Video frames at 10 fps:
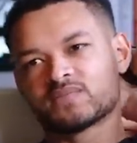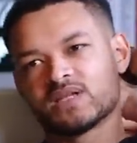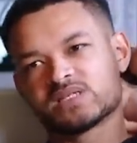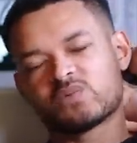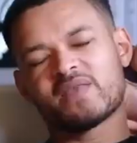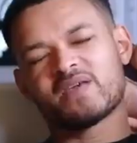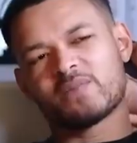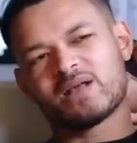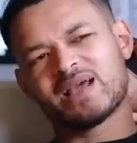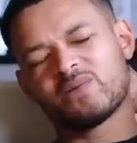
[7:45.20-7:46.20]
This is why I think
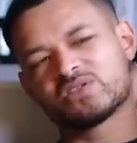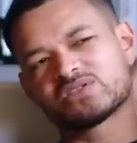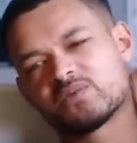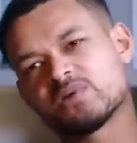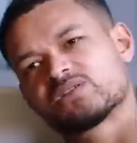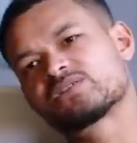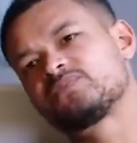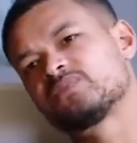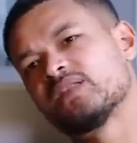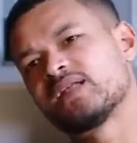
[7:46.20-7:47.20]
about language so much,
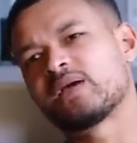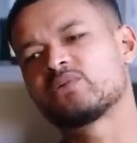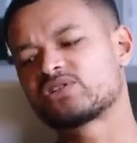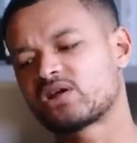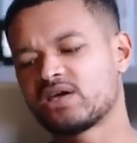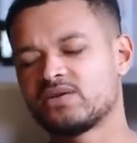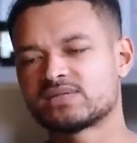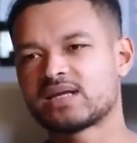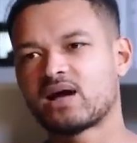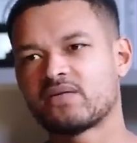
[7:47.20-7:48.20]
and the language that I use
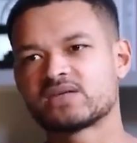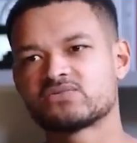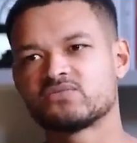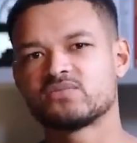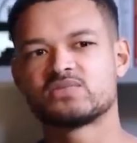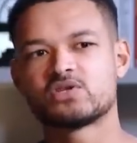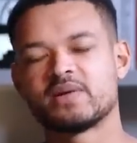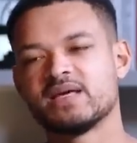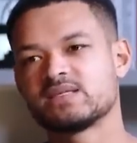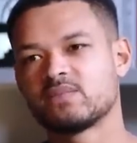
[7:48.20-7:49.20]
and how that's
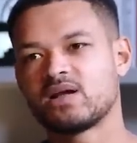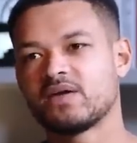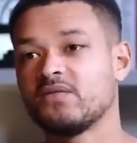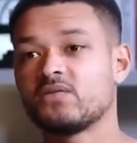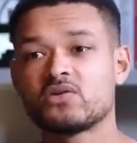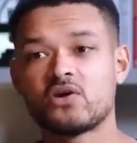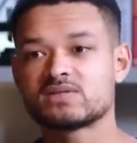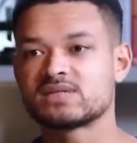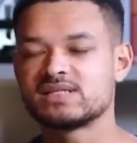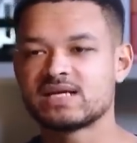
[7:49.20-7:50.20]
dominating my life, even
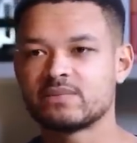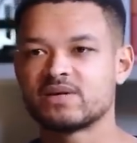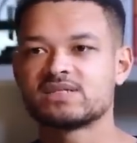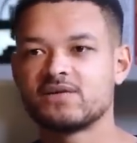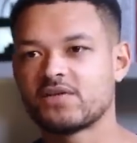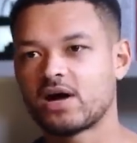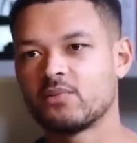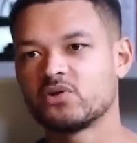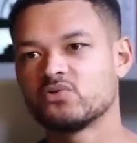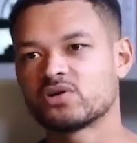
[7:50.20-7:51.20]
constantly telling myself that
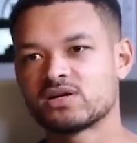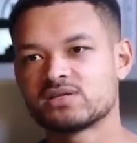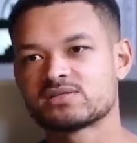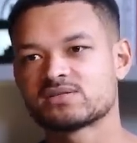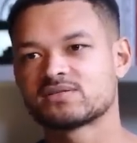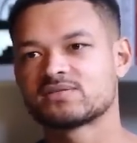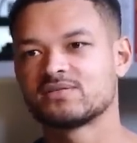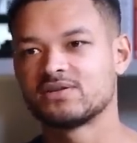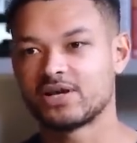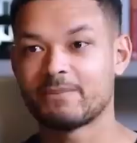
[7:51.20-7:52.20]
I'm unorganized,
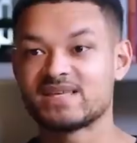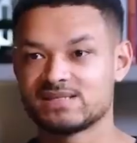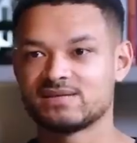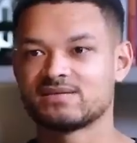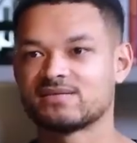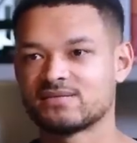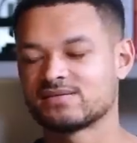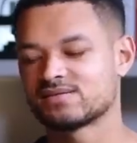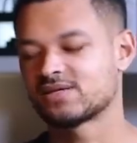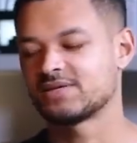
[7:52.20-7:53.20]
like messy. Mm.
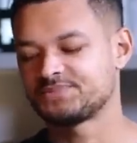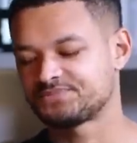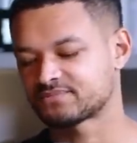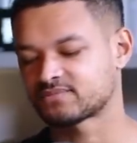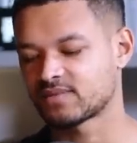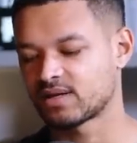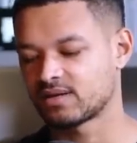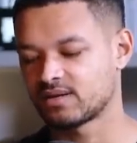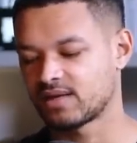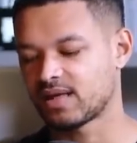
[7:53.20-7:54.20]
So
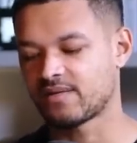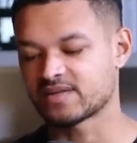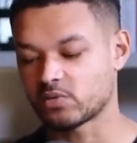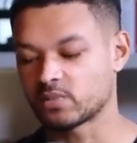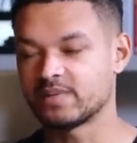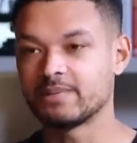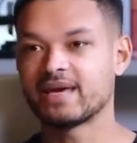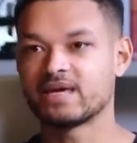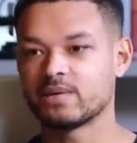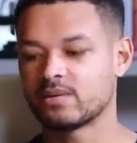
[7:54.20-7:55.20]
how that's probably
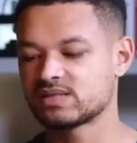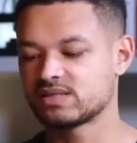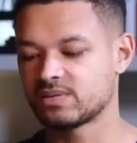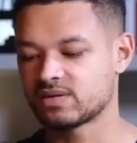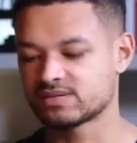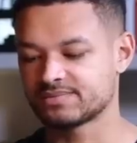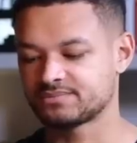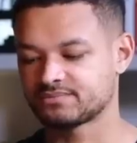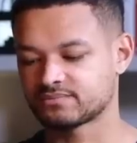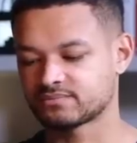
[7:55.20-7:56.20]
making me a messy person.